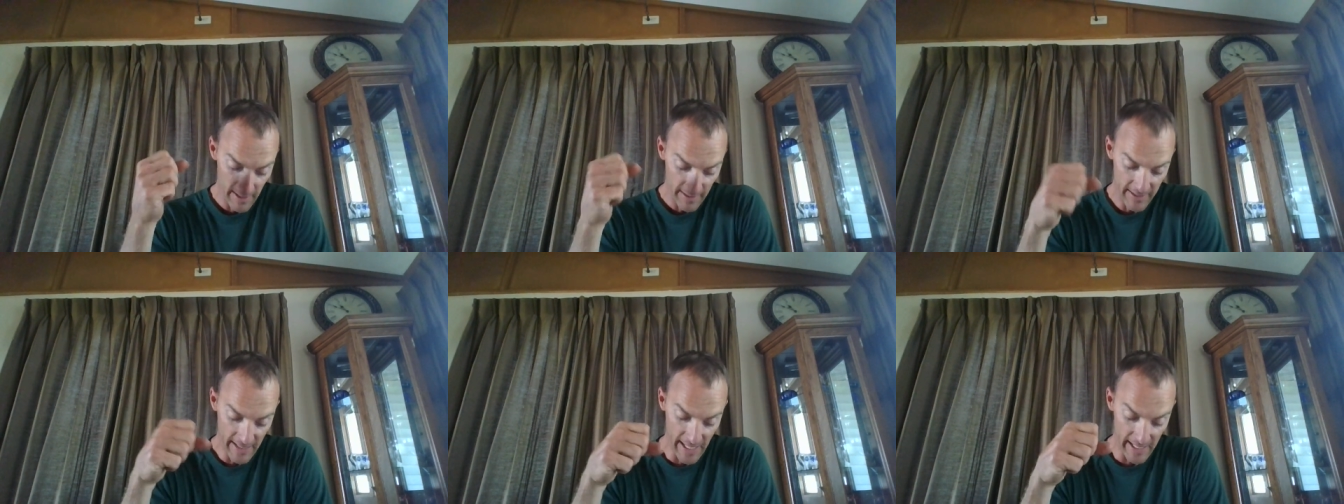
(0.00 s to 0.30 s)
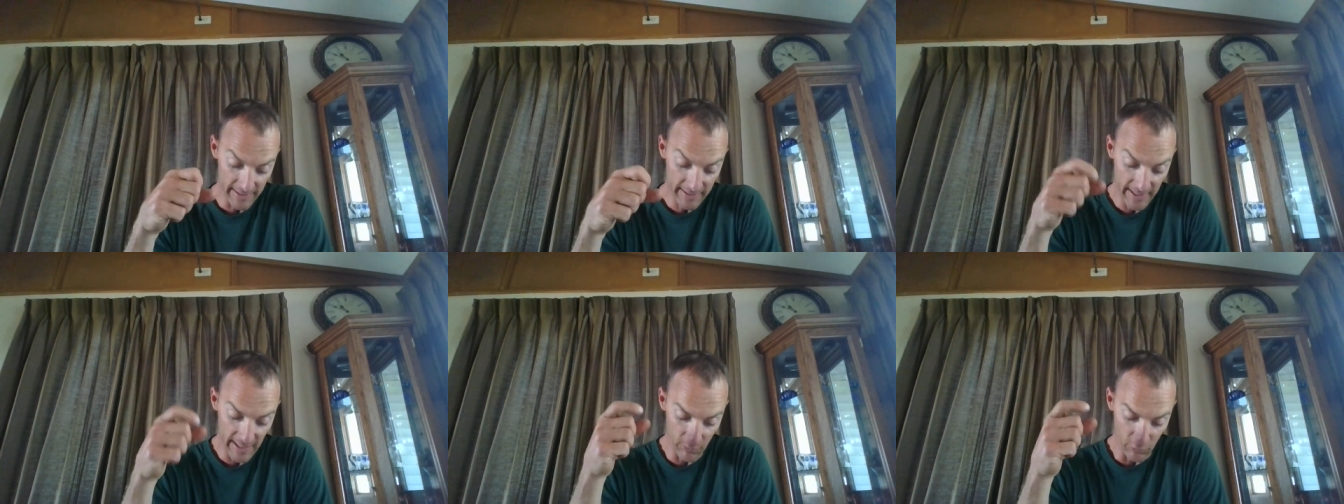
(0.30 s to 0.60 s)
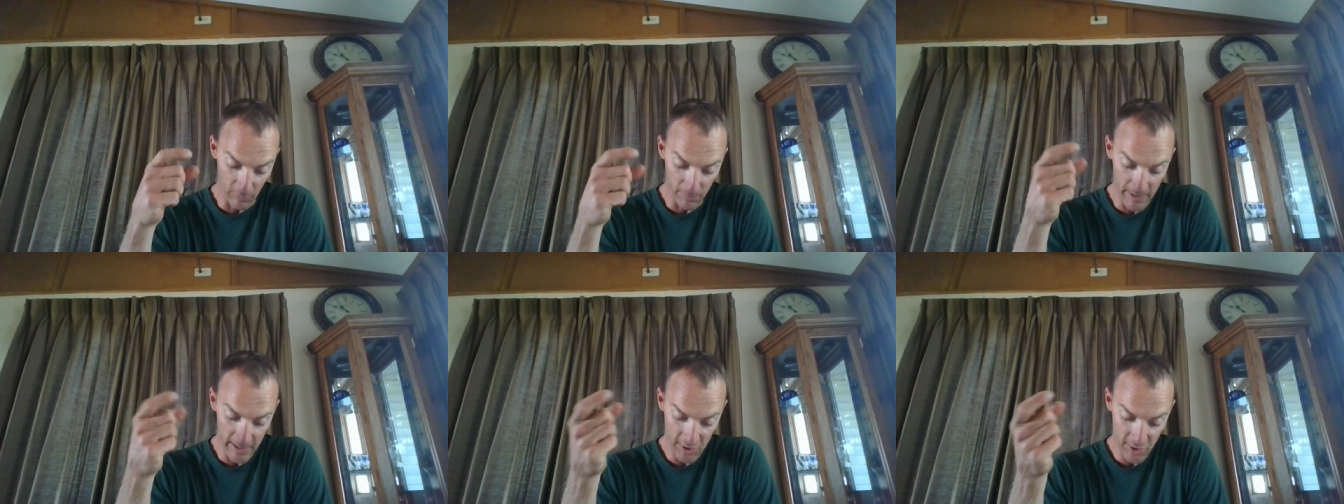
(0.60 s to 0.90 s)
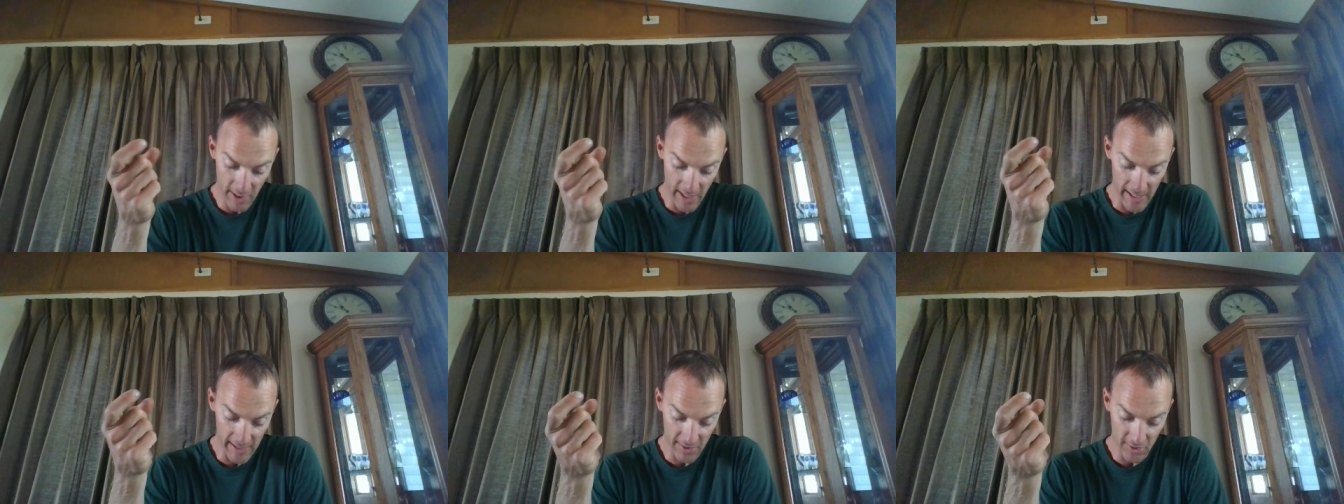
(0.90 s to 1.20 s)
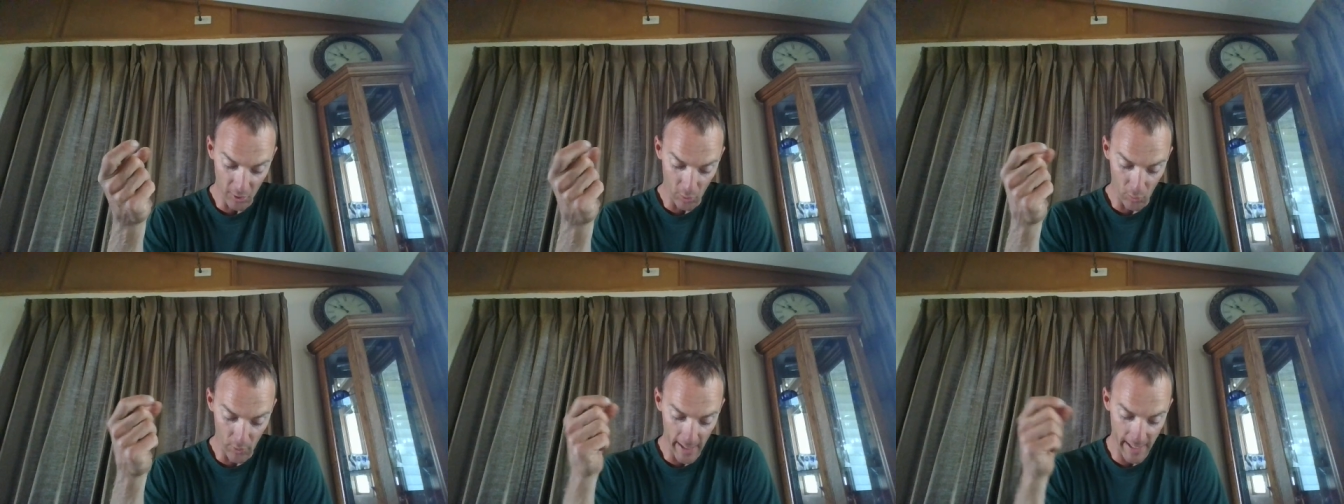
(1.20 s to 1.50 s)
Yes, he will be
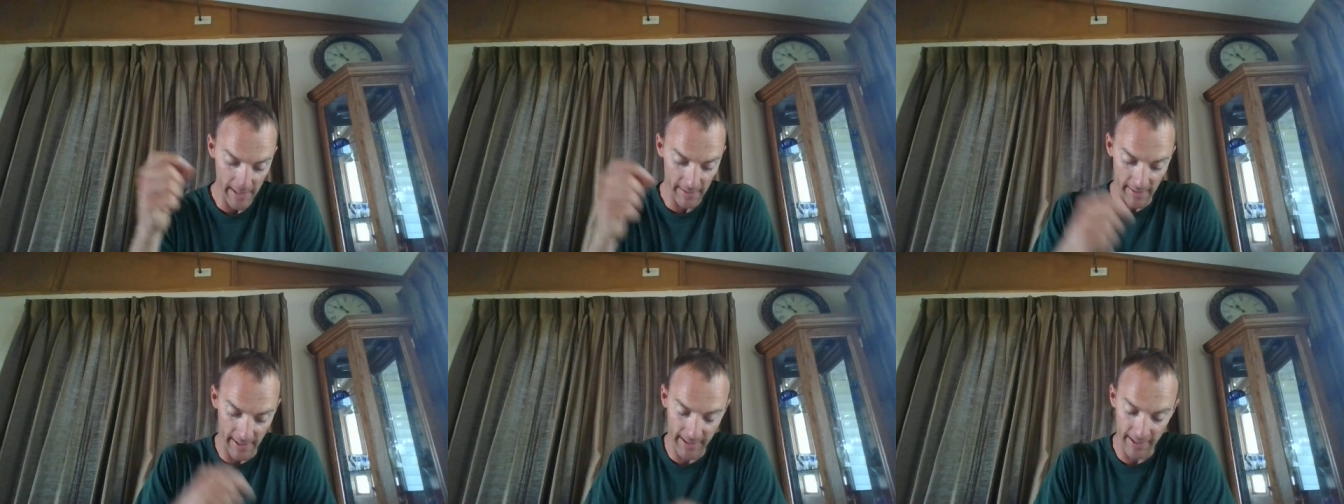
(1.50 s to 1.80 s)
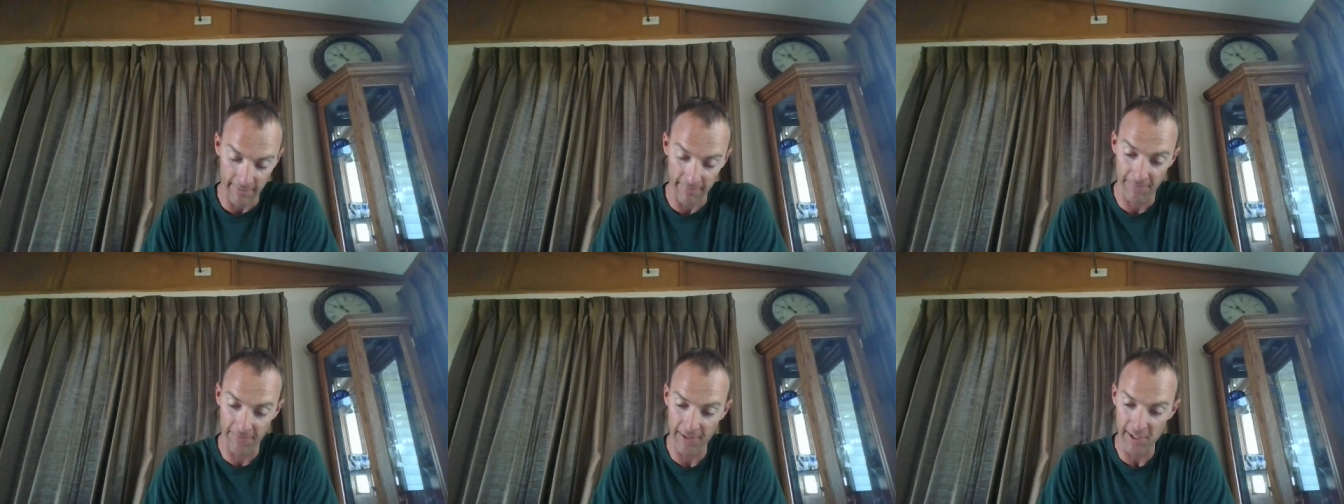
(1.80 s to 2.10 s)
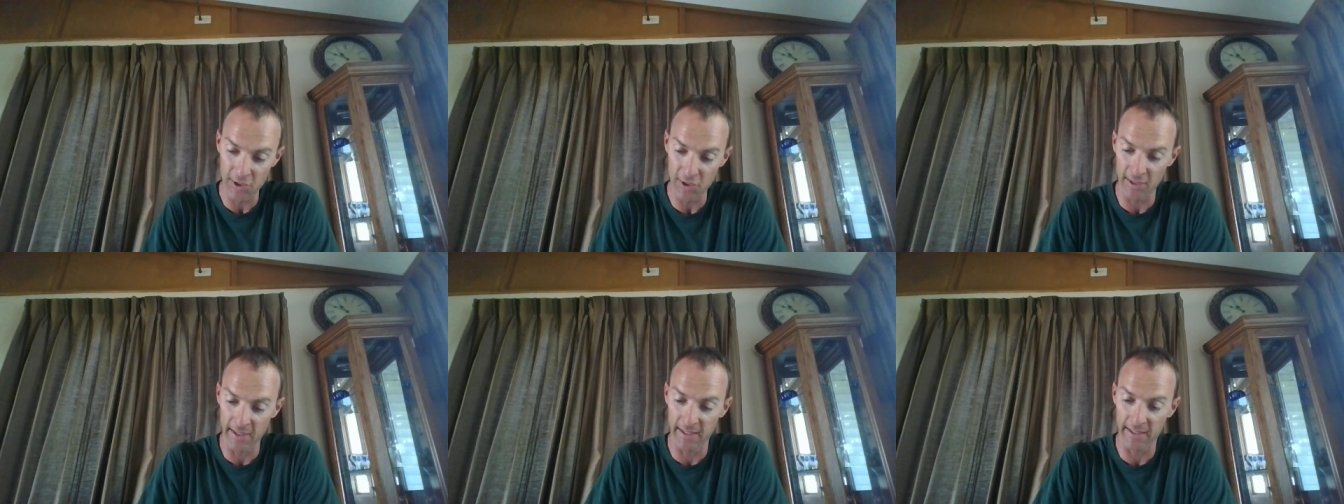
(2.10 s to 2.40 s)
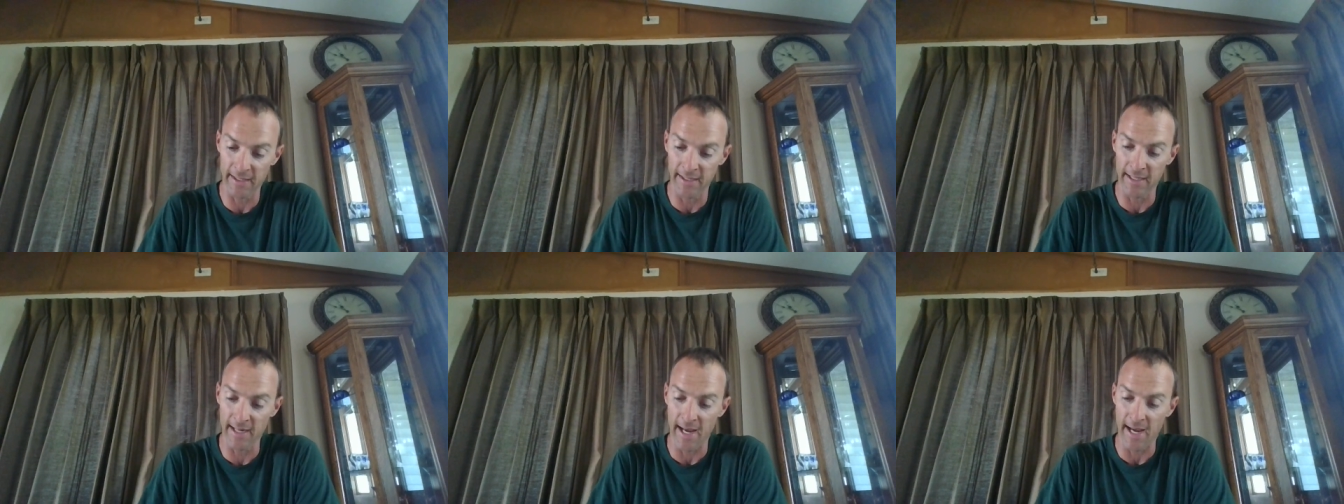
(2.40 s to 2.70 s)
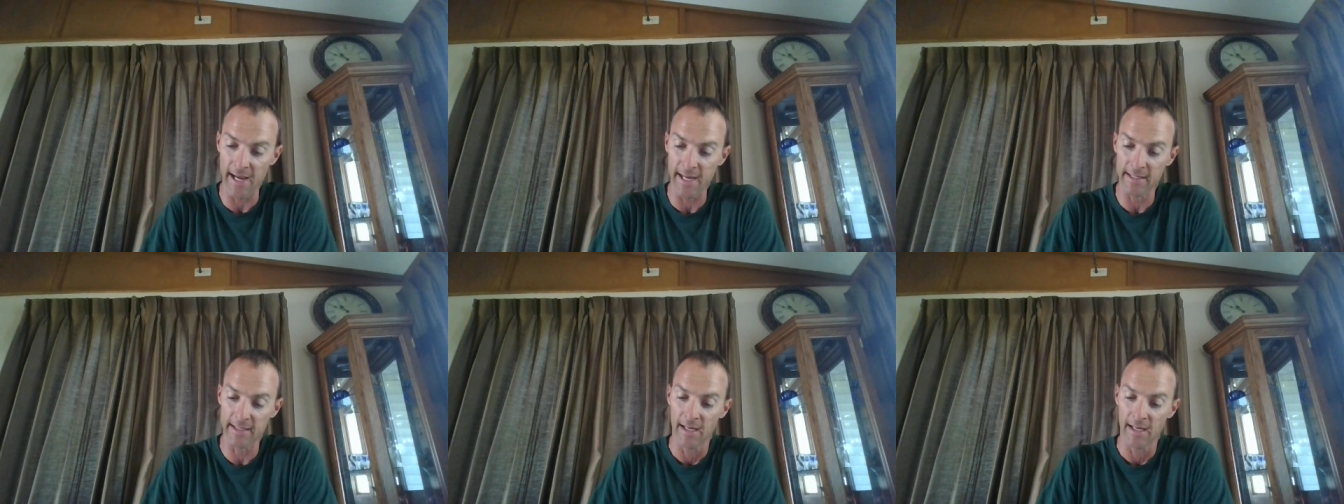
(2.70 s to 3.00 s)
chased away like a vision in the
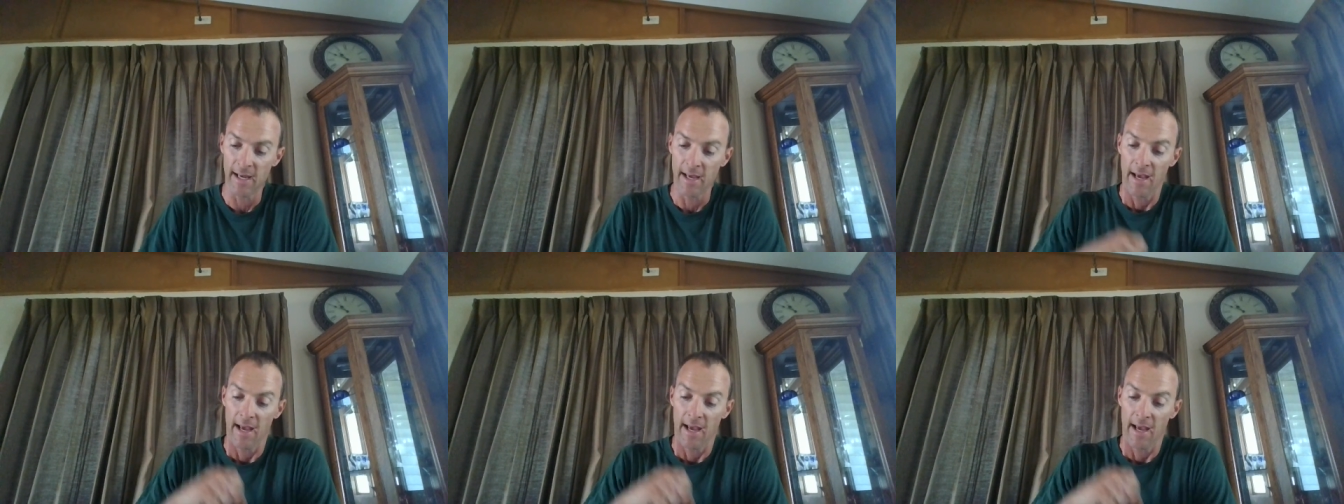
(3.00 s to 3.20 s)
night.